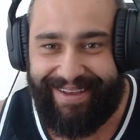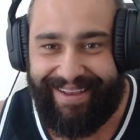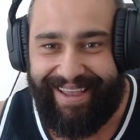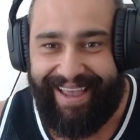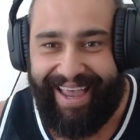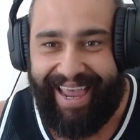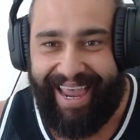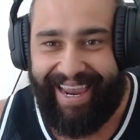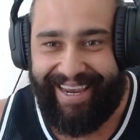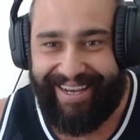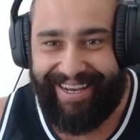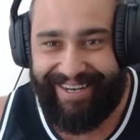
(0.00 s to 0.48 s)

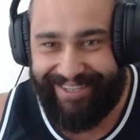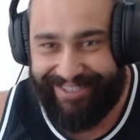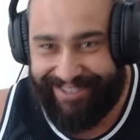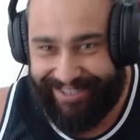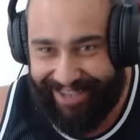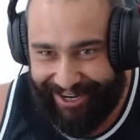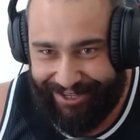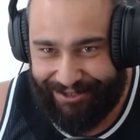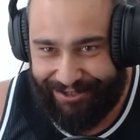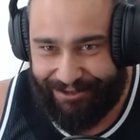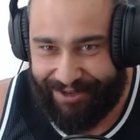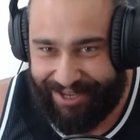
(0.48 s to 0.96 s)
And he
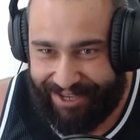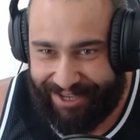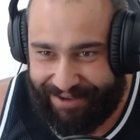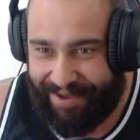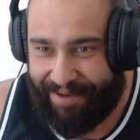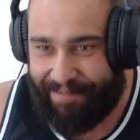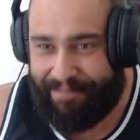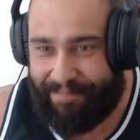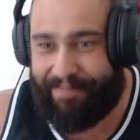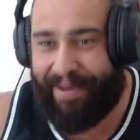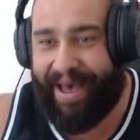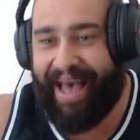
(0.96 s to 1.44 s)
decides to give me a
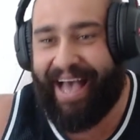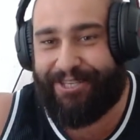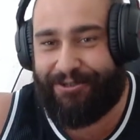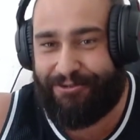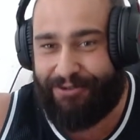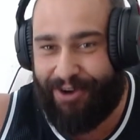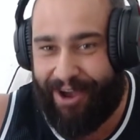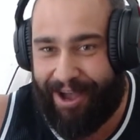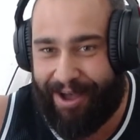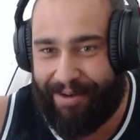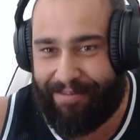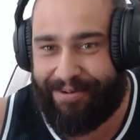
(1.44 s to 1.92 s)

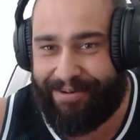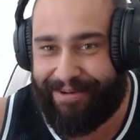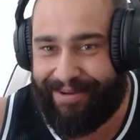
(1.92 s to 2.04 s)
backdrop.